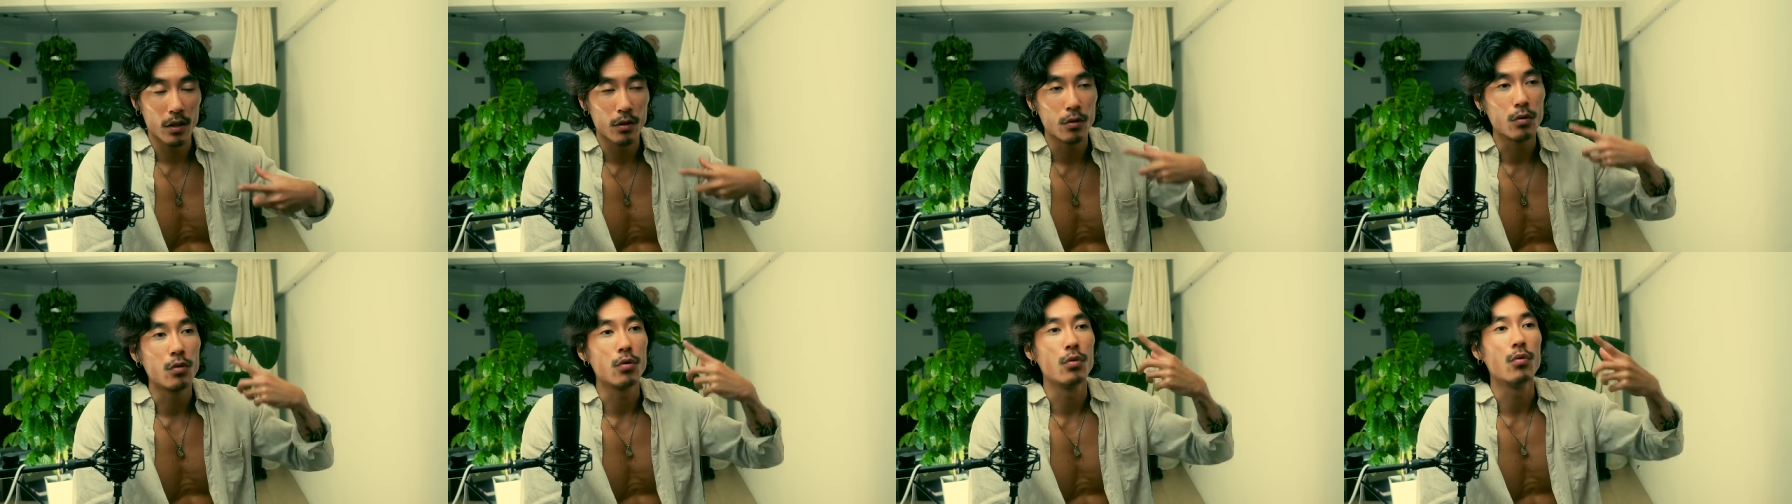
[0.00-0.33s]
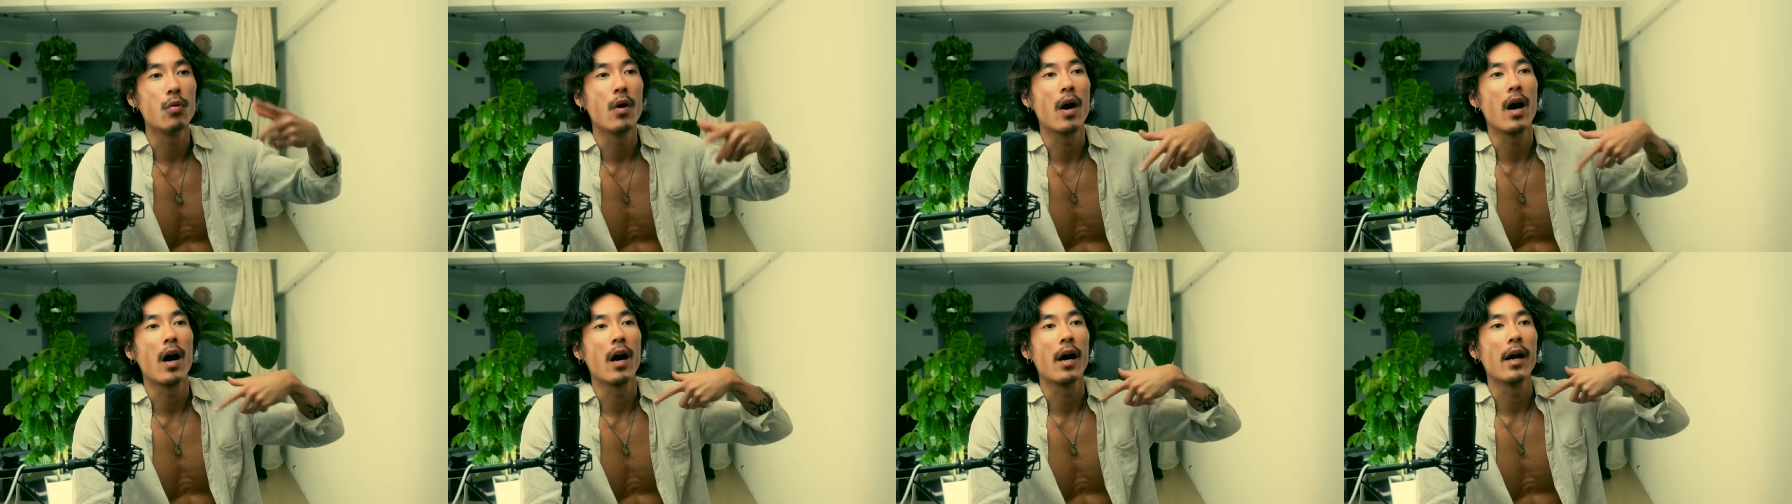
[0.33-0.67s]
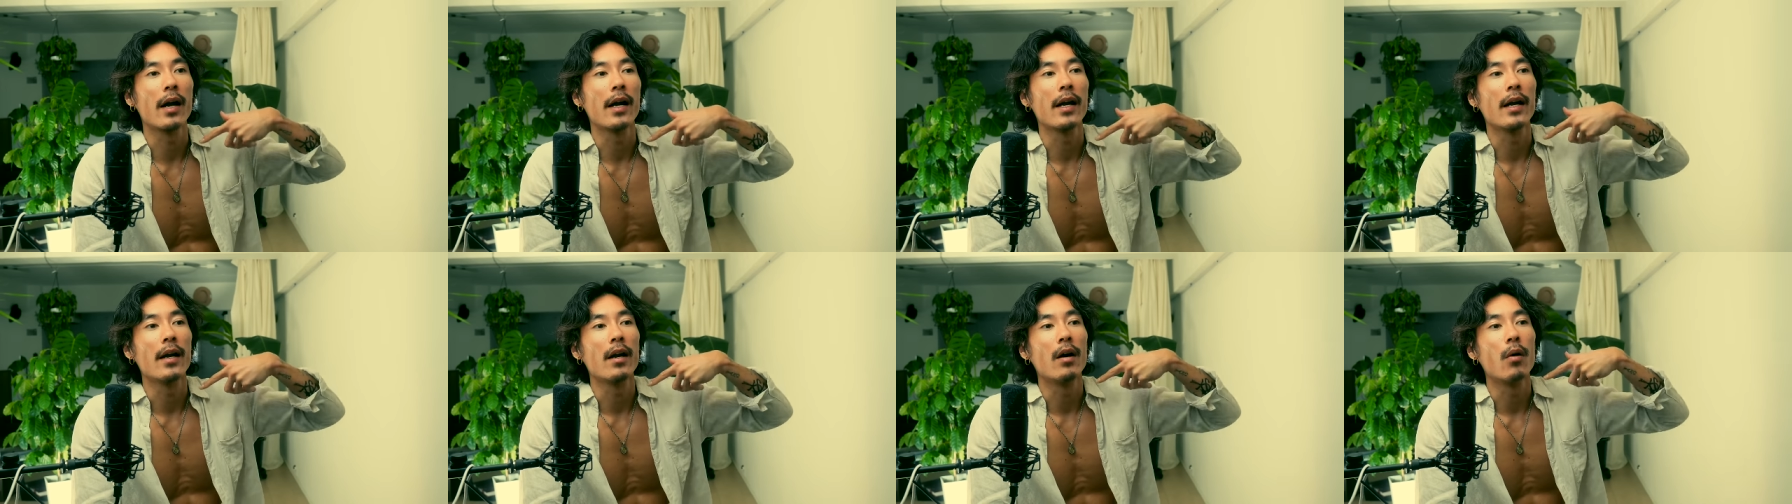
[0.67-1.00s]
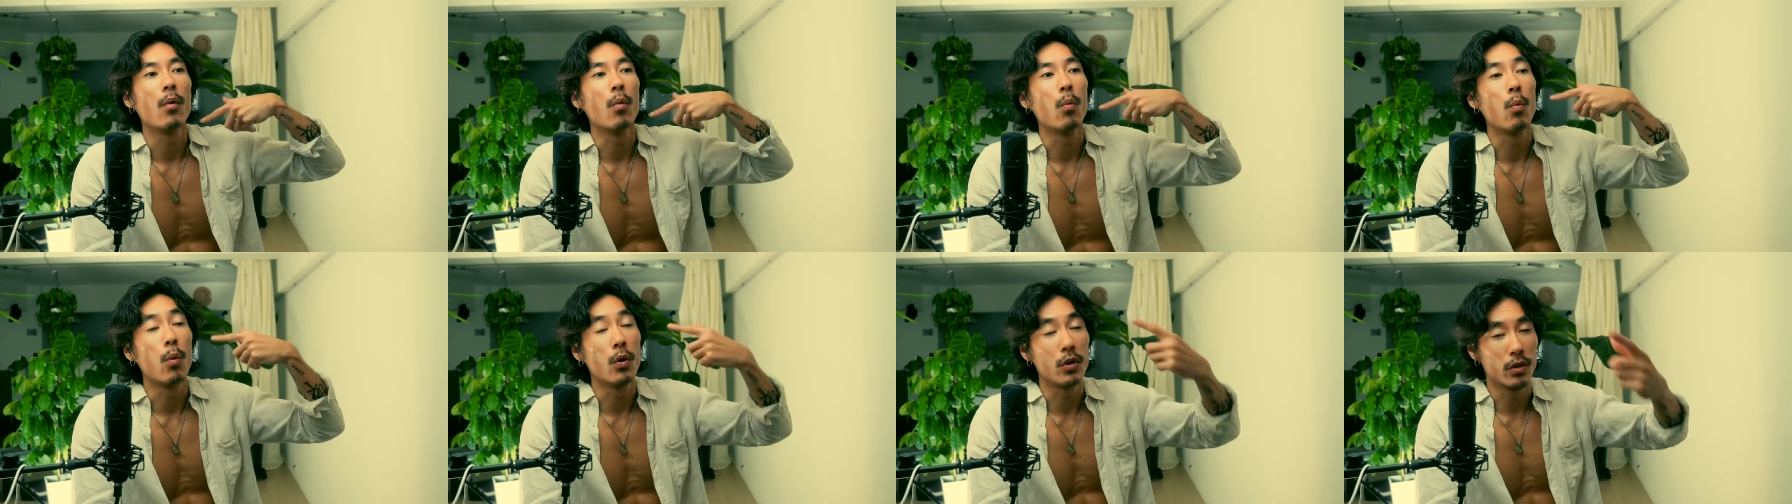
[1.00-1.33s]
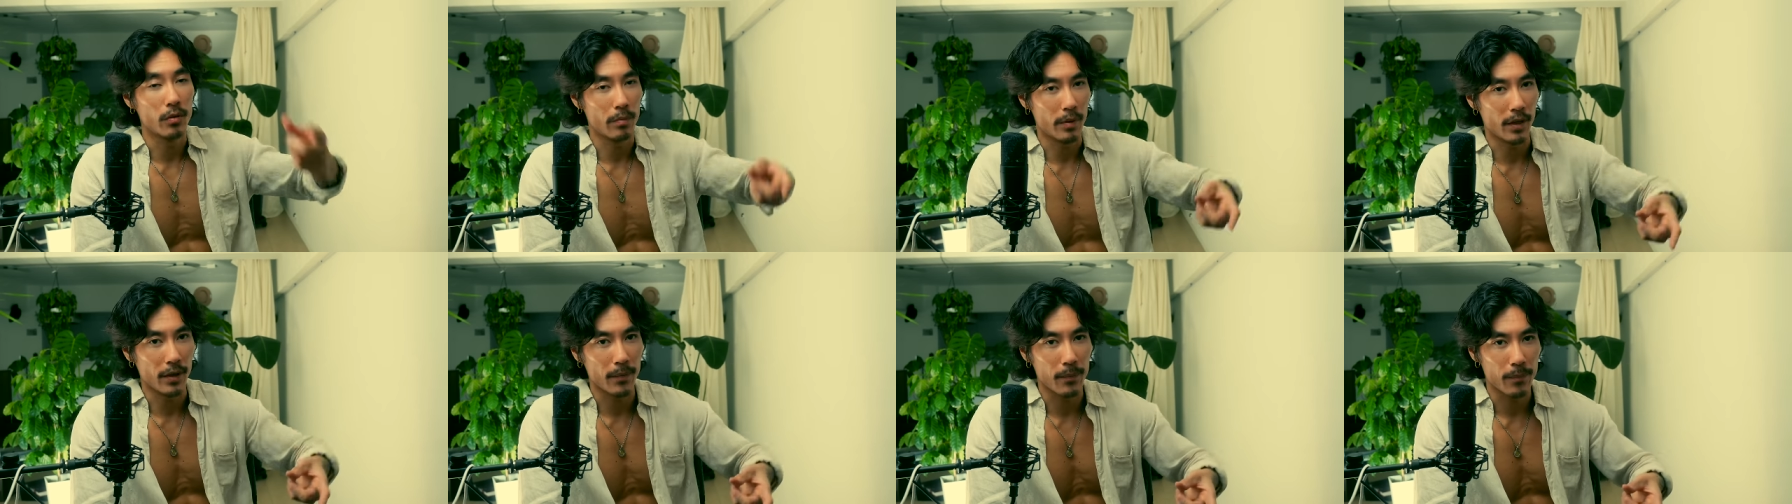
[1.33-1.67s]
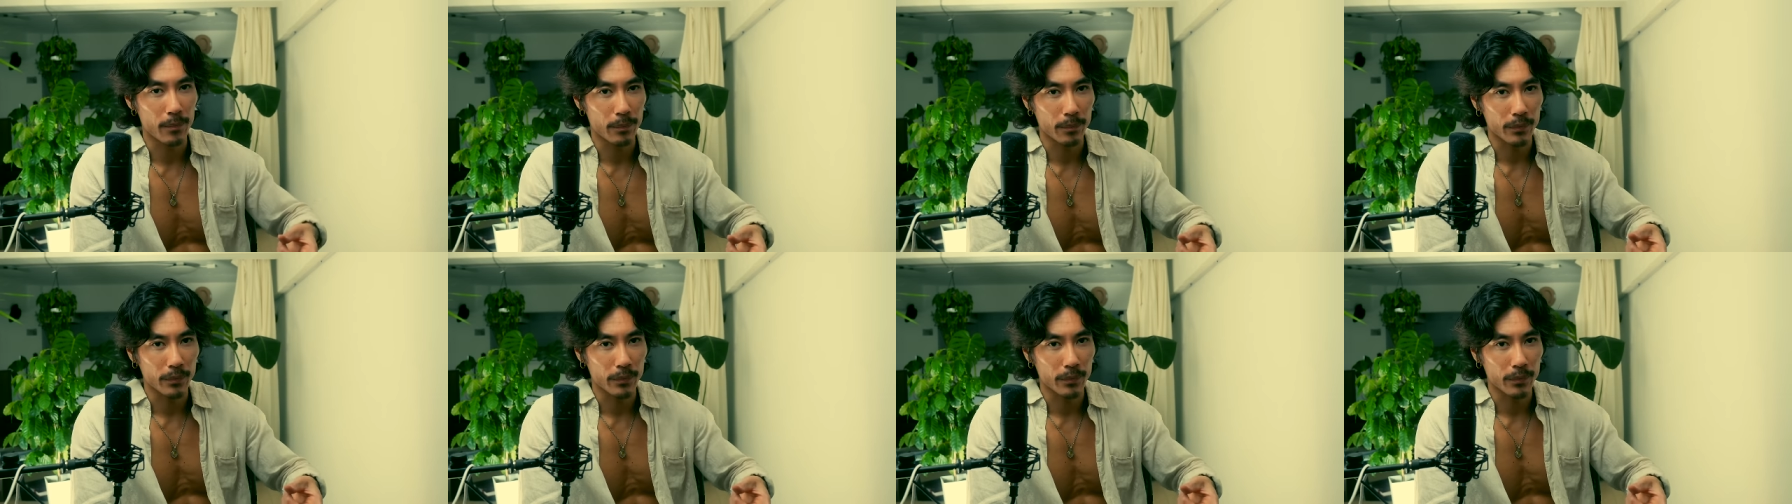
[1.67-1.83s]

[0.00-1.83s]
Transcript: who I want to be.